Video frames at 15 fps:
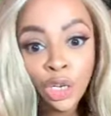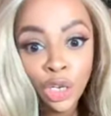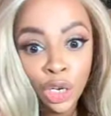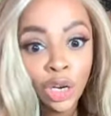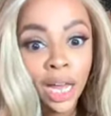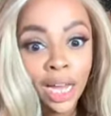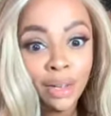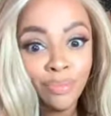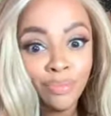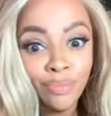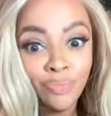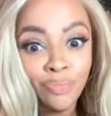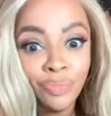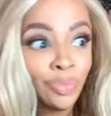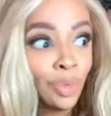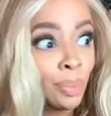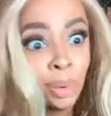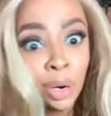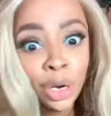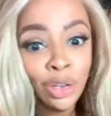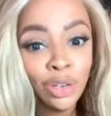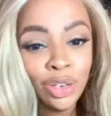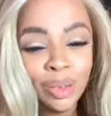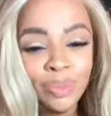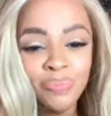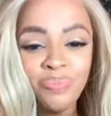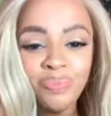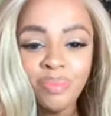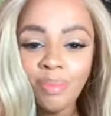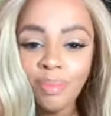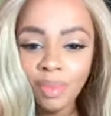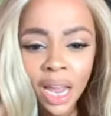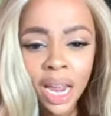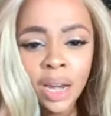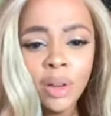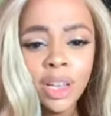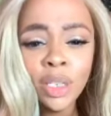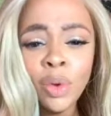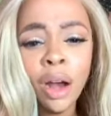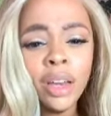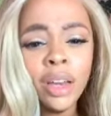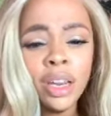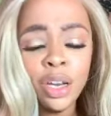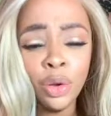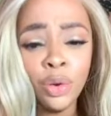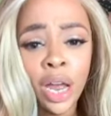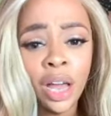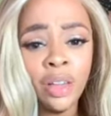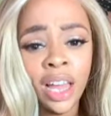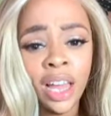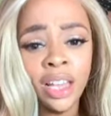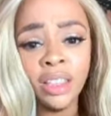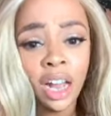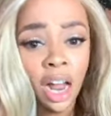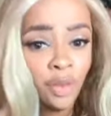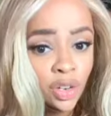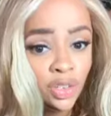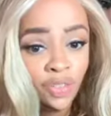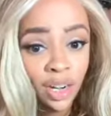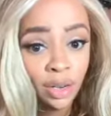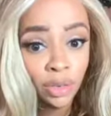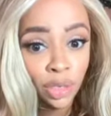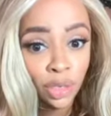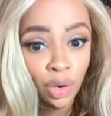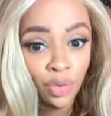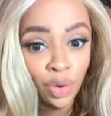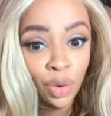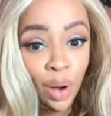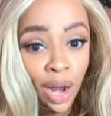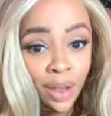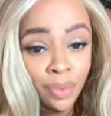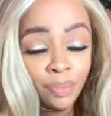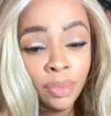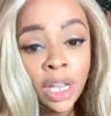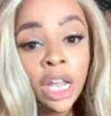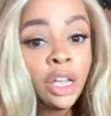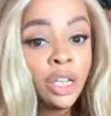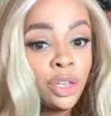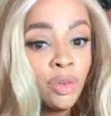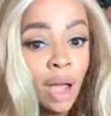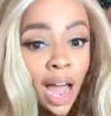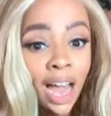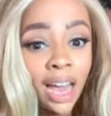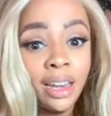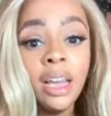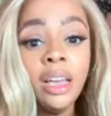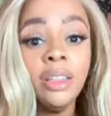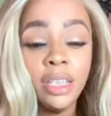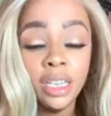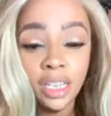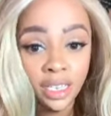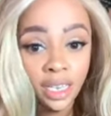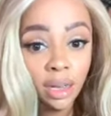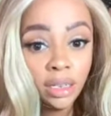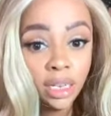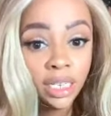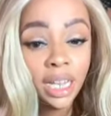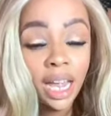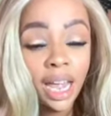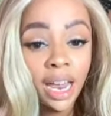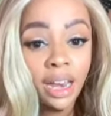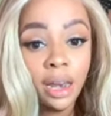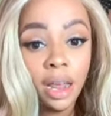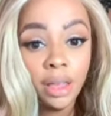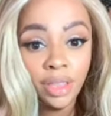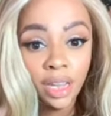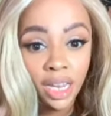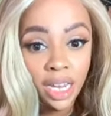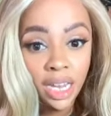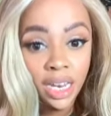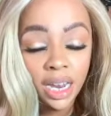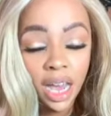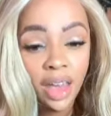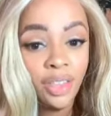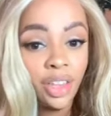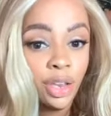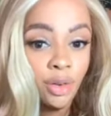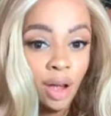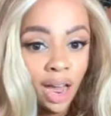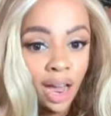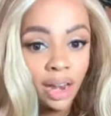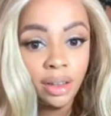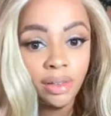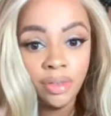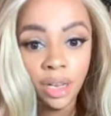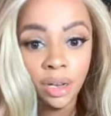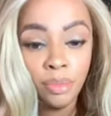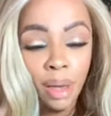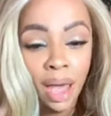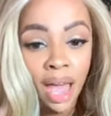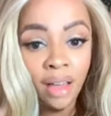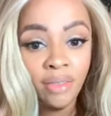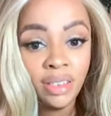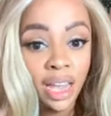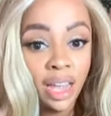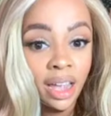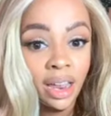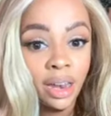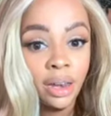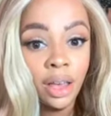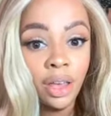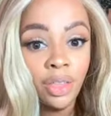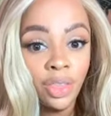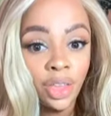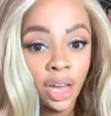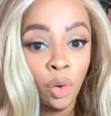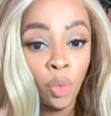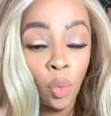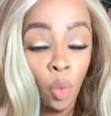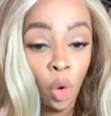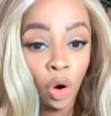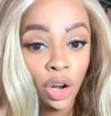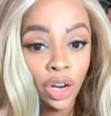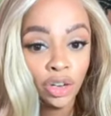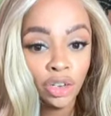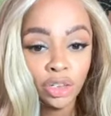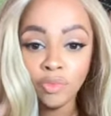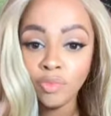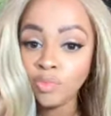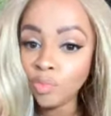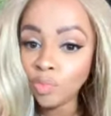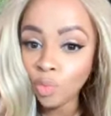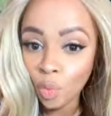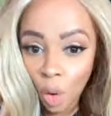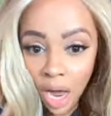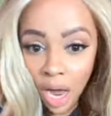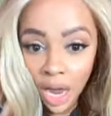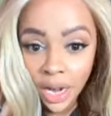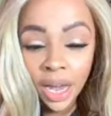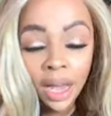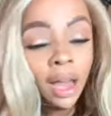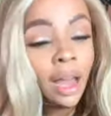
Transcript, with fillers: you're late, per usual. Anyways, we already know now that the conference finals is over, right? You had the Celtics and the Heat, and then you had the Mavs and the Warriors. What